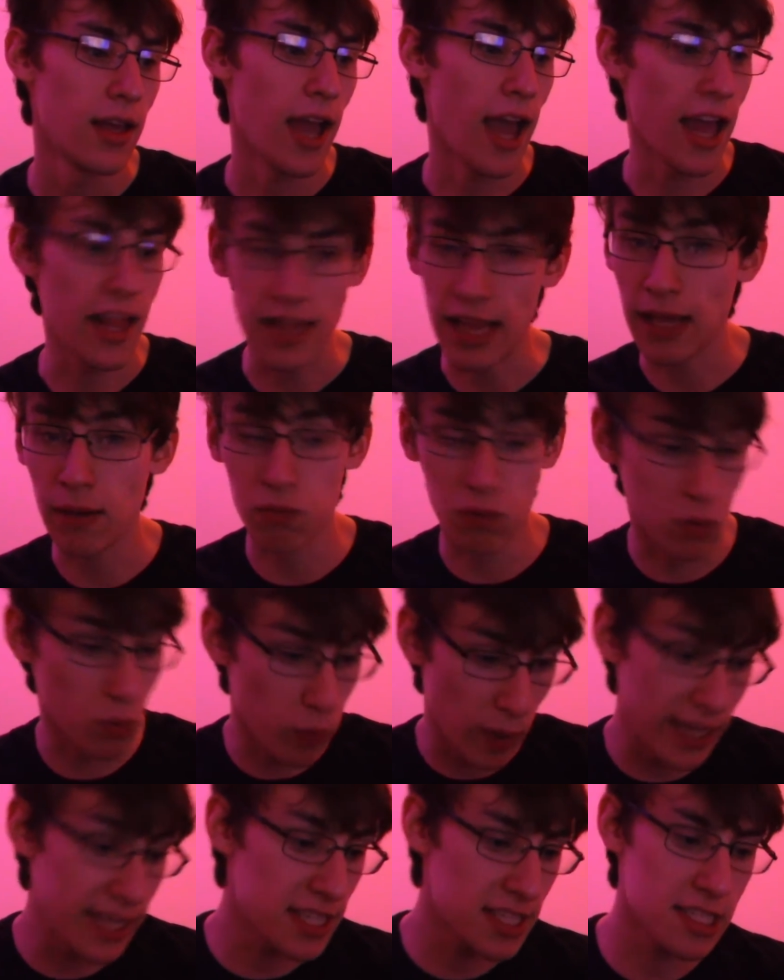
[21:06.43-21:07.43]
And they were
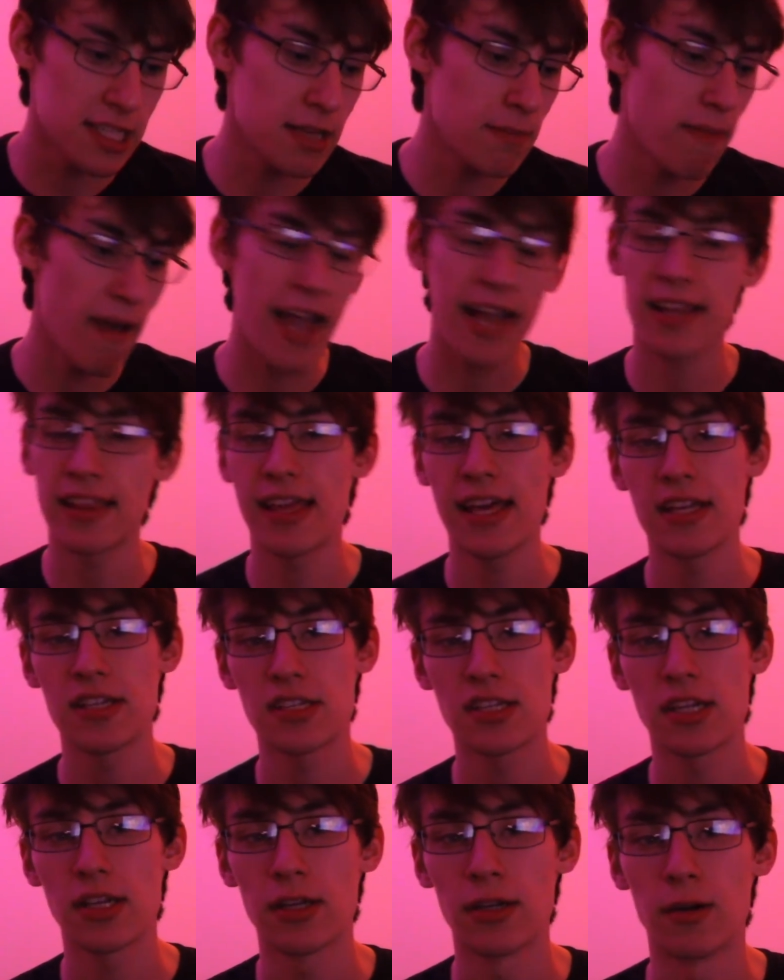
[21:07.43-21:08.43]
wasted back then
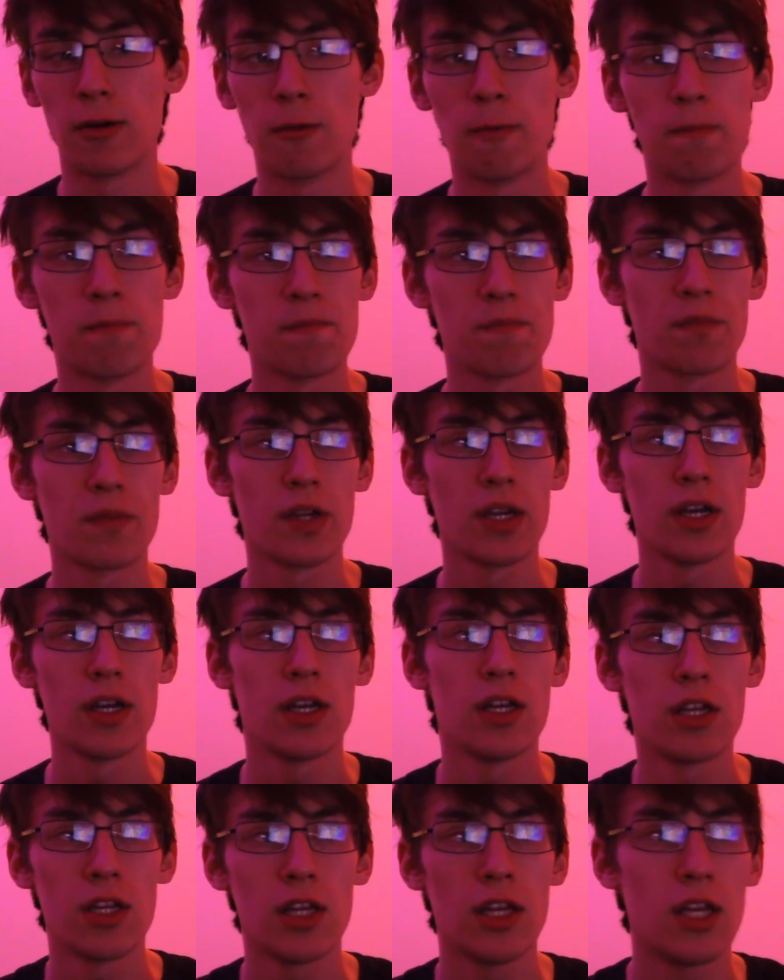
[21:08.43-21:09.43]
too.
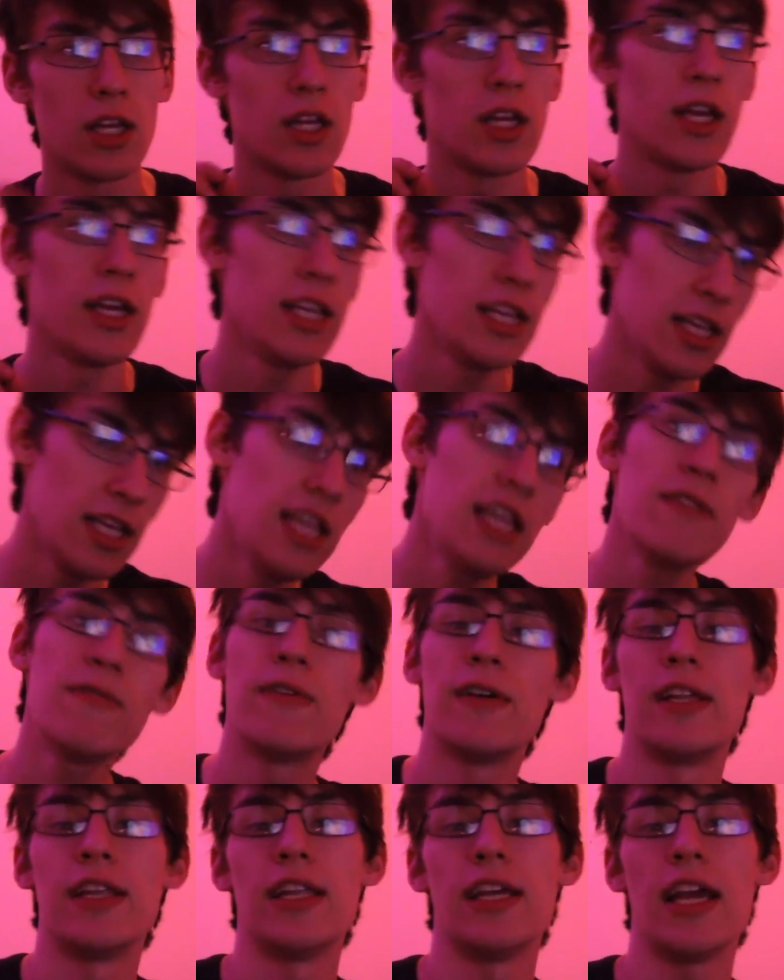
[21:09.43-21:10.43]

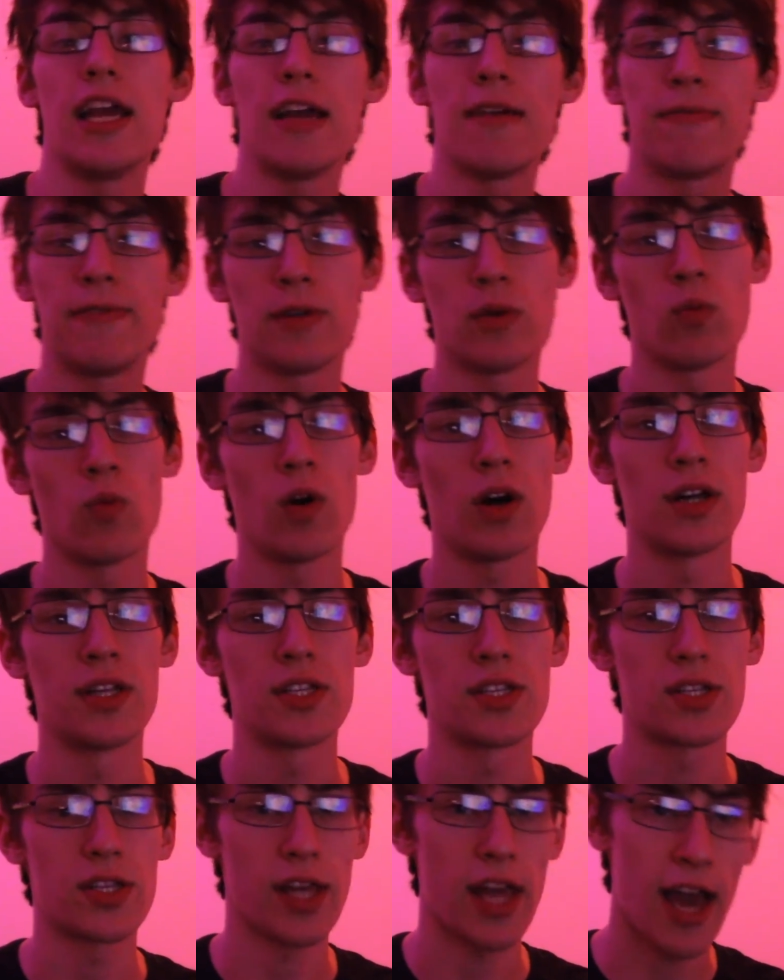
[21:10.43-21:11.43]
Even if it
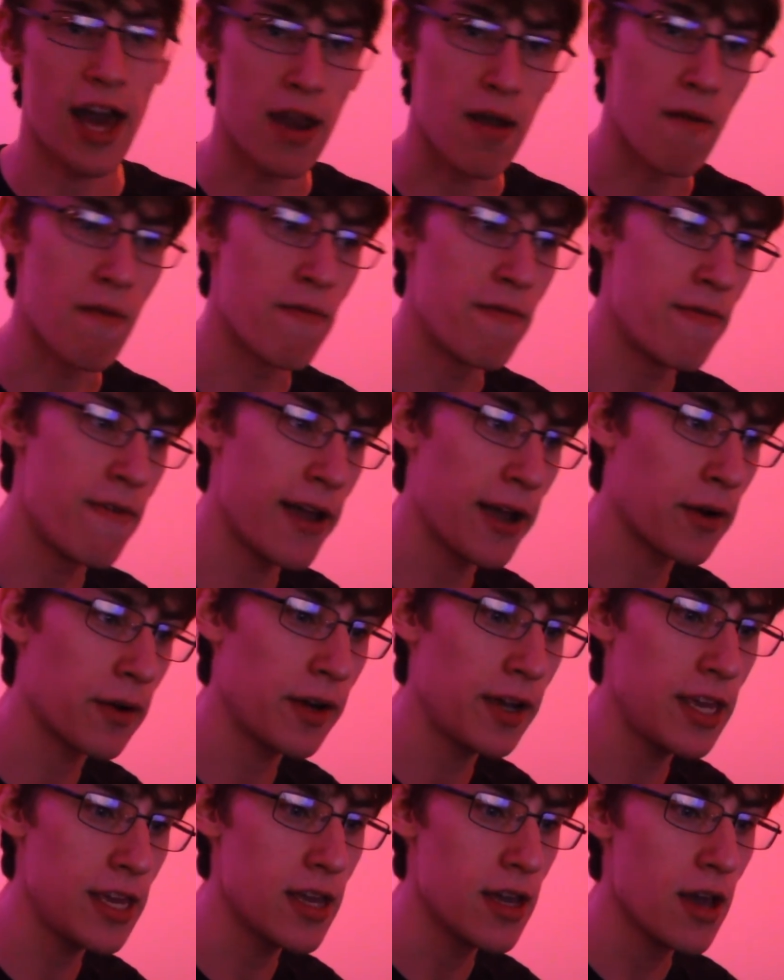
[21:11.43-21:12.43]
was at a
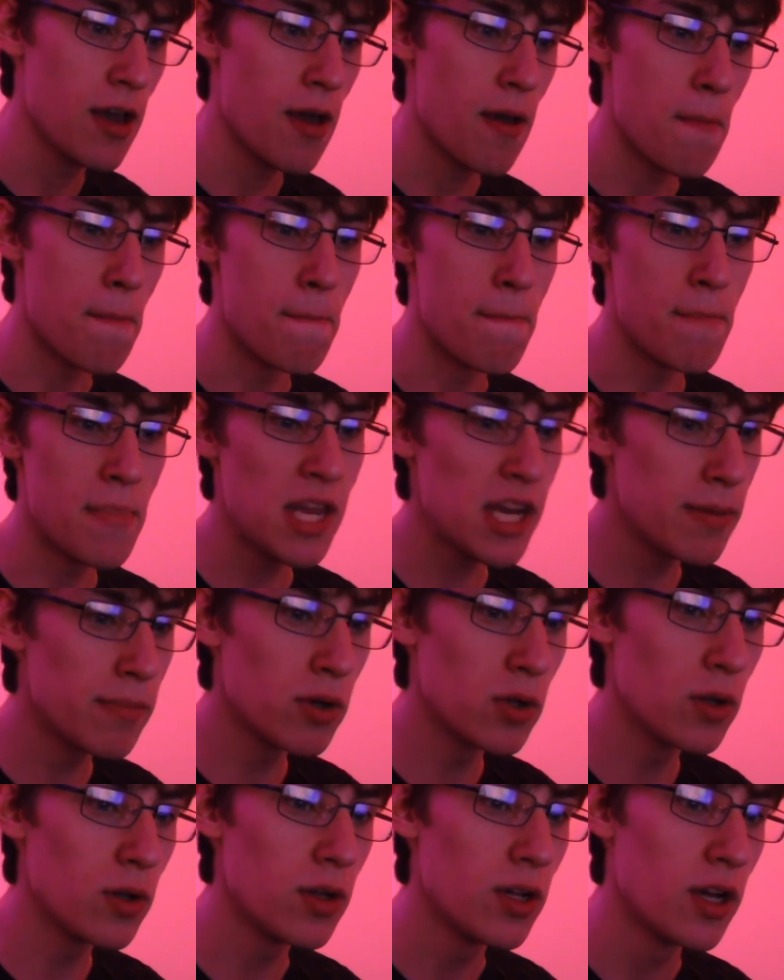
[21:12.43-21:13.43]
very
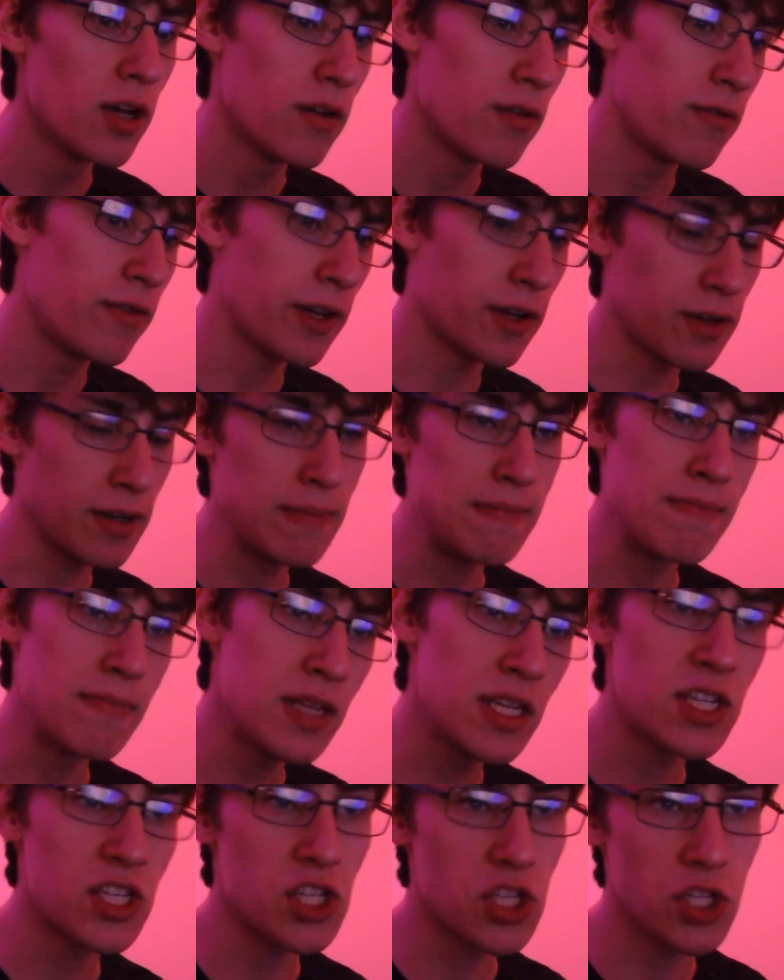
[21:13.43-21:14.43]
minimal, very
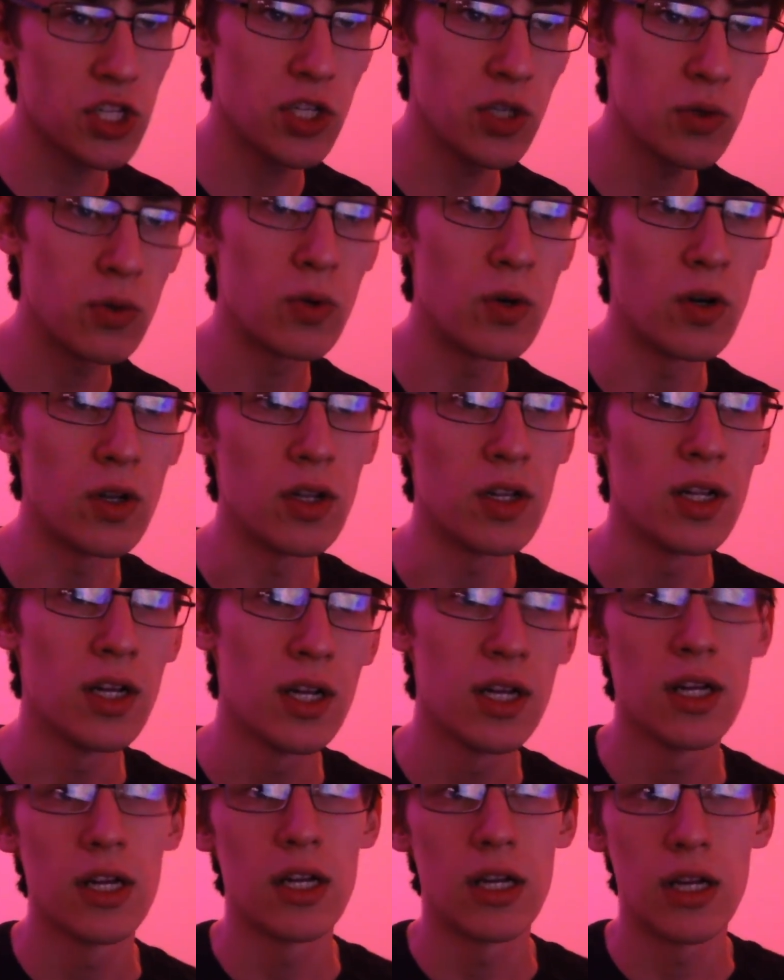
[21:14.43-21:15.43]
minuscule
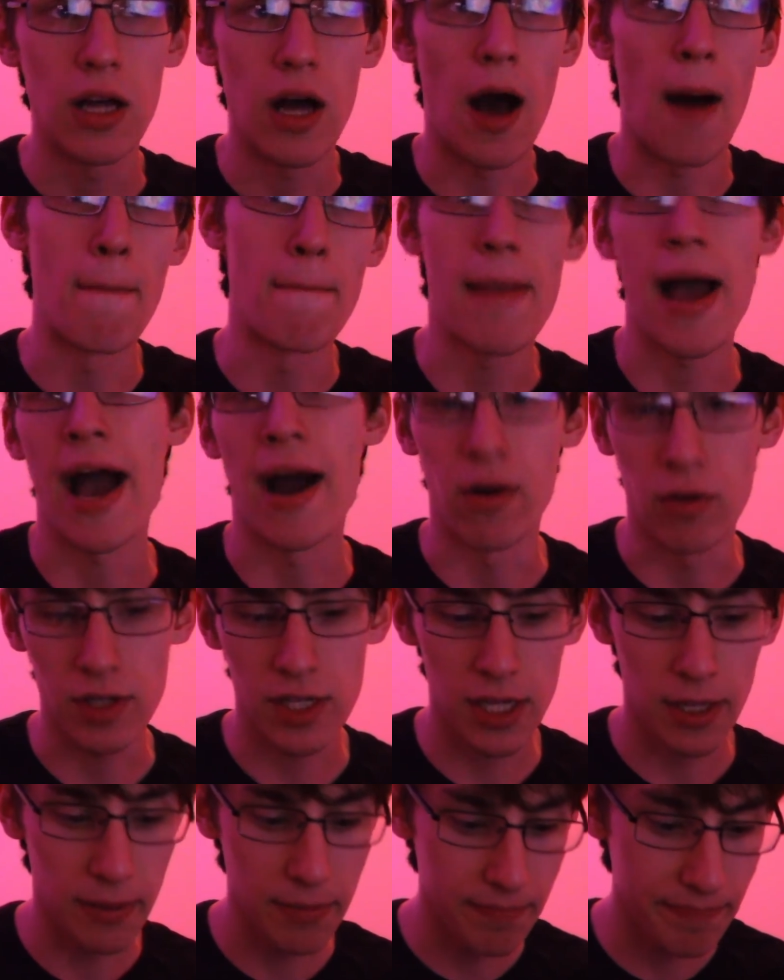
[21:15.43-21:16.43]
amount.